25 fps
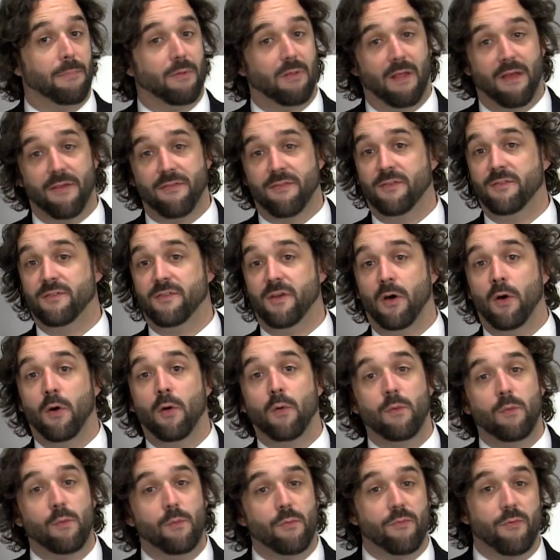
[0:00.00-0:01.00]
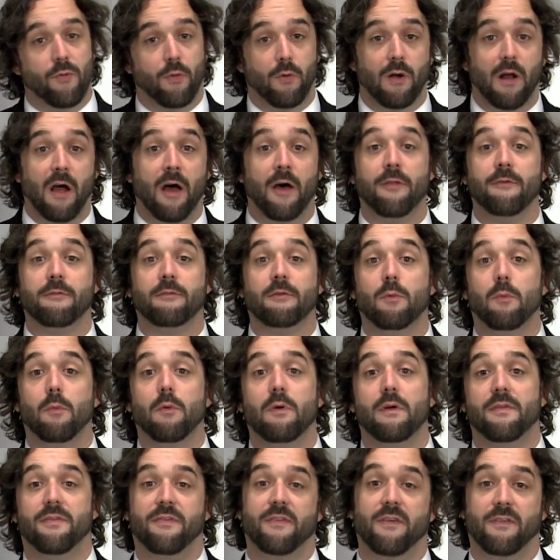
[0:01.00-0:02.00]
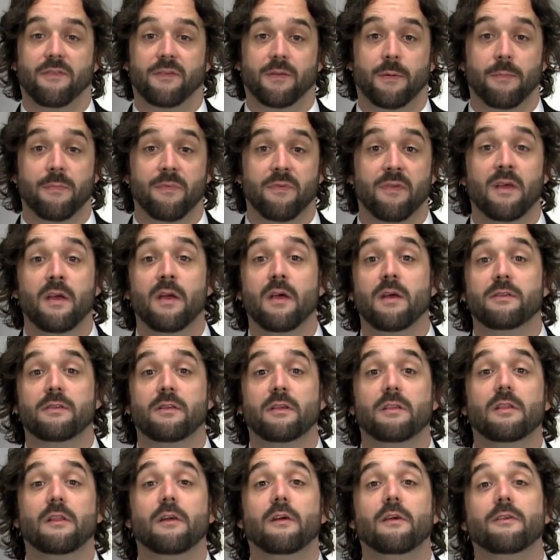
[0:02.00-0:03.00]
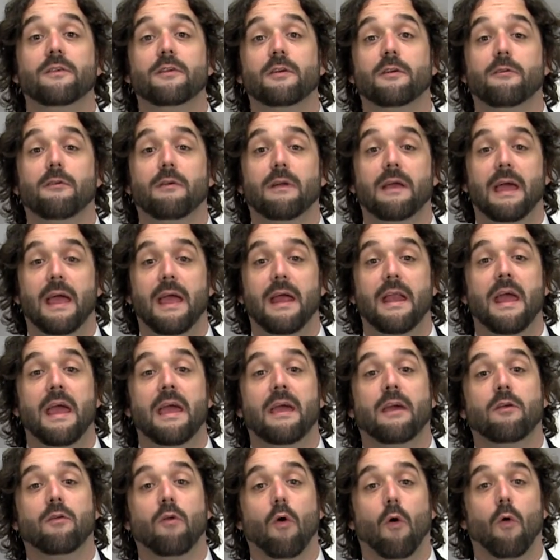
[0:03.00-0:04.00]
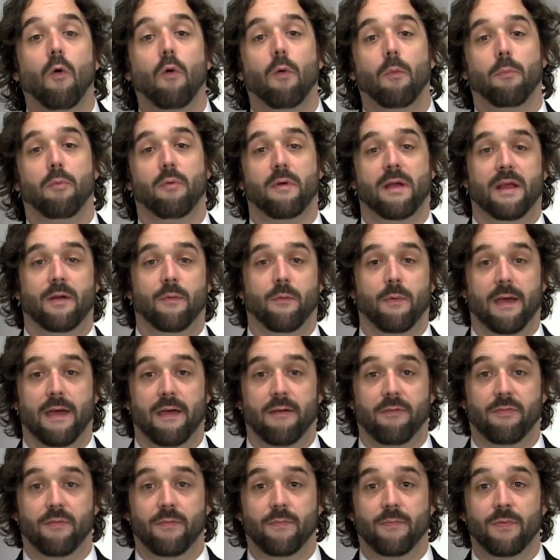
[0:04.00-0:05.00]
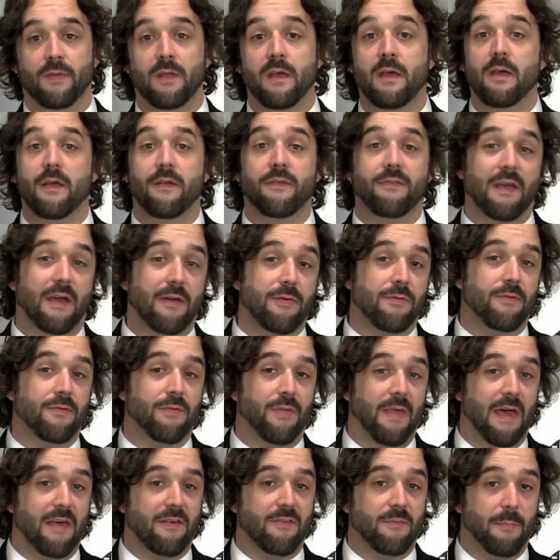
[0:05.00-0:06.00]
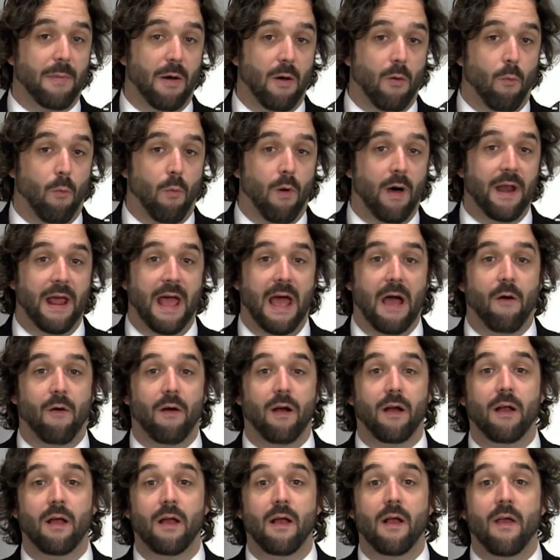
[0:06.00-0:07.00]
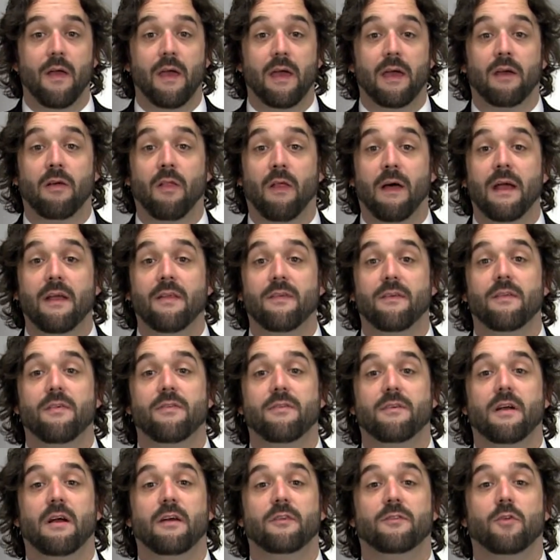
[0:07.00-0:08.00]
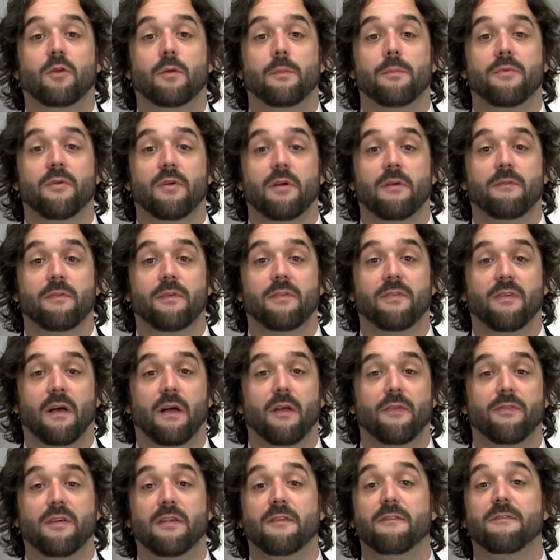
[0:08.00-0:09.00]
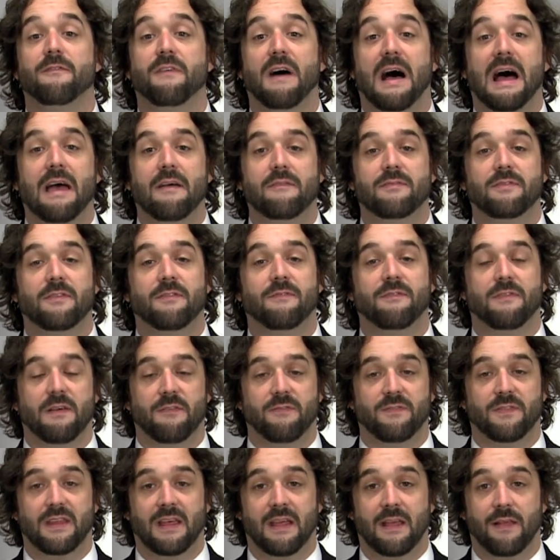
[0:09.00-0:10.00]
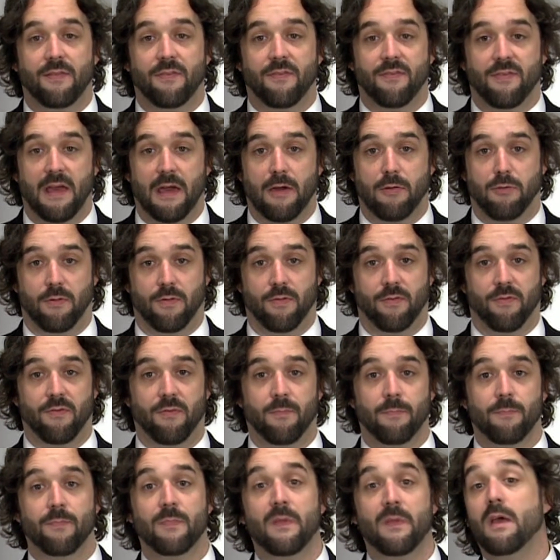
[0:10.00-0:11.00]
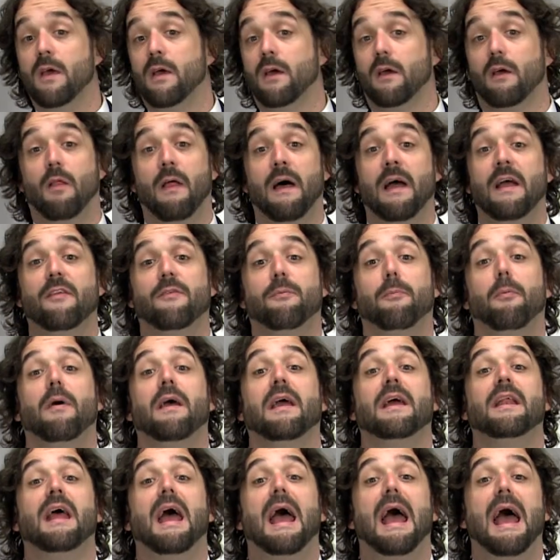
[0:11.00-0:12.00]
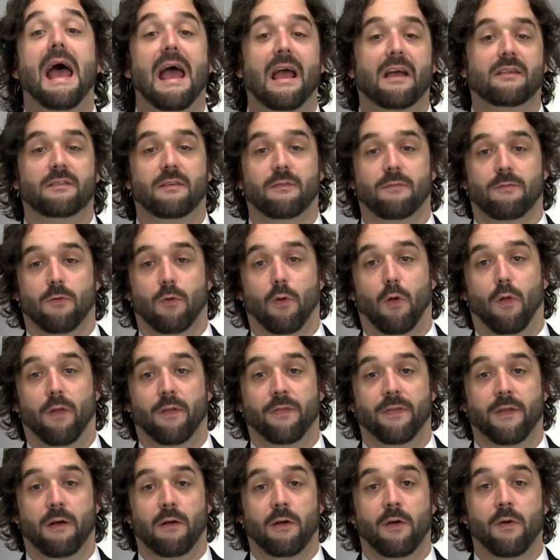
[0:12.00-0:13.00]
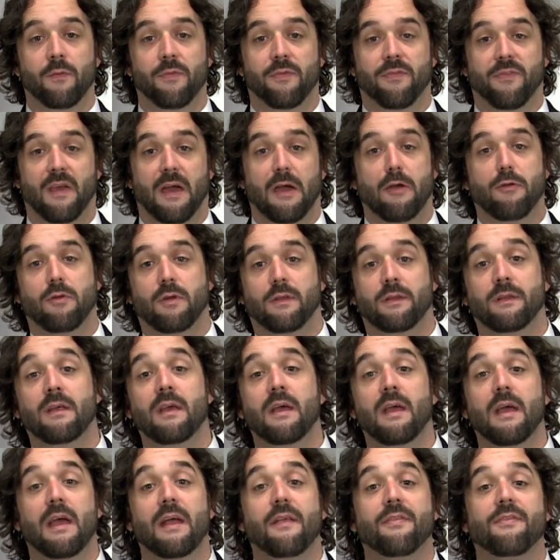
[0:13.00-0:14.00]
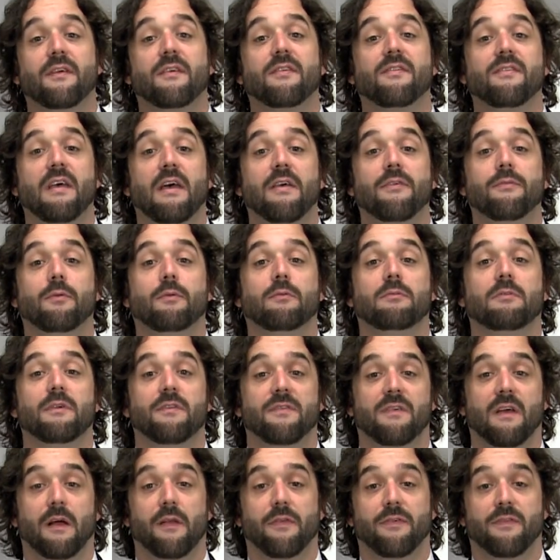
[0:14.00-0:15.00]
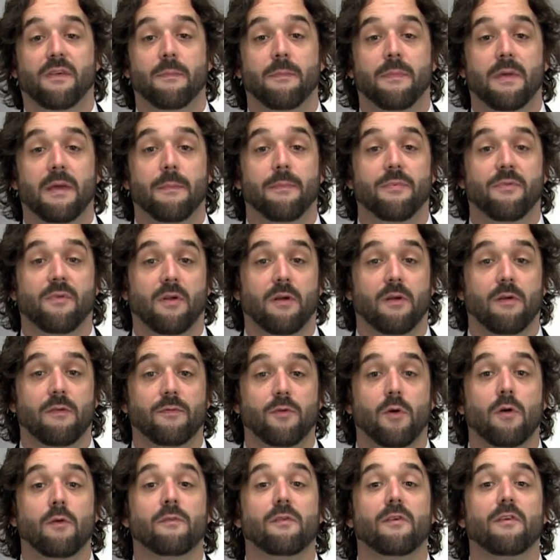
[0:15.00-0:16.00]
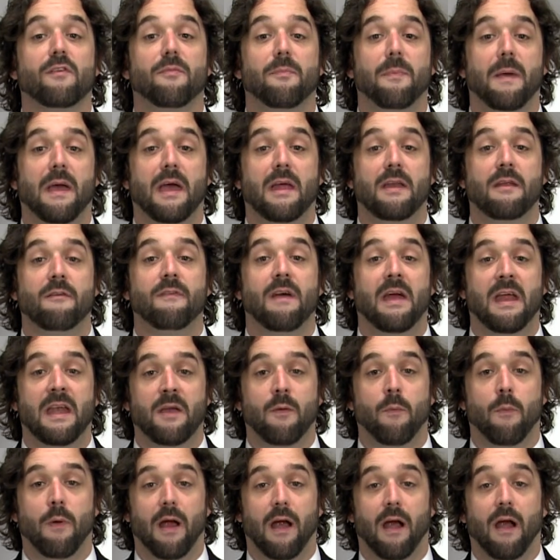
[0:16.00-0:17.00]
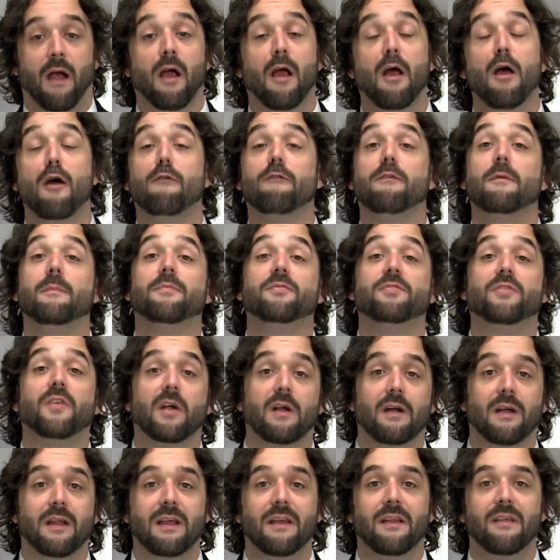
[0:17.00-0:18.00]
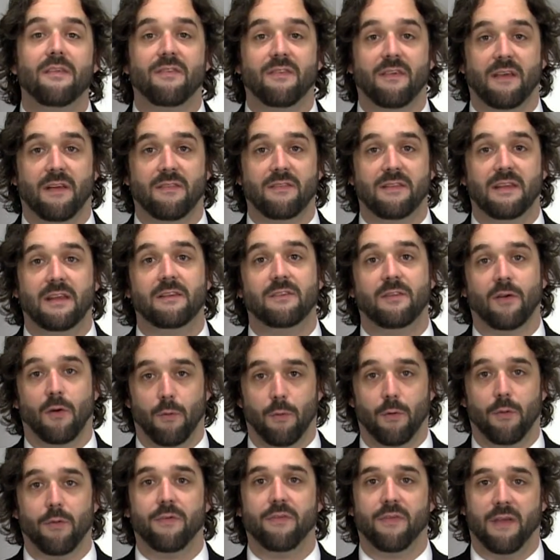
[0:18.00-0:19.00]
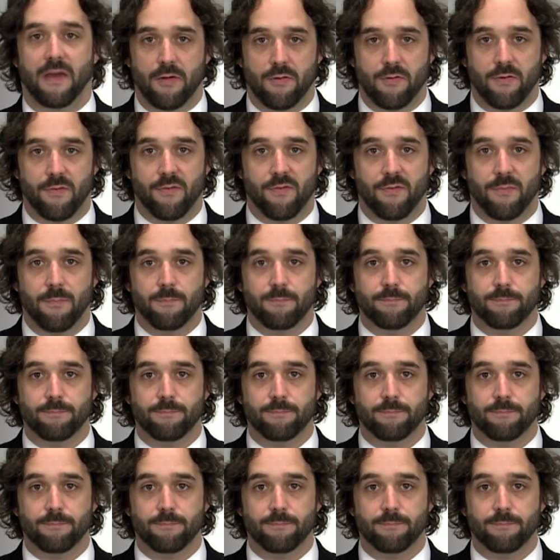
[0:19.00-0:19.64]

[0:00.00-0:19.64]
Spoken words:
pleasant tones or other reward systems to learn to create a goal brainwave. Sessions last about 1 hour, and clients can start to observe results in 5 to 15 sessions. Clients play an active role in their own session, and successful results can be observed over a span of anywhere from 30 to 60 total sessions.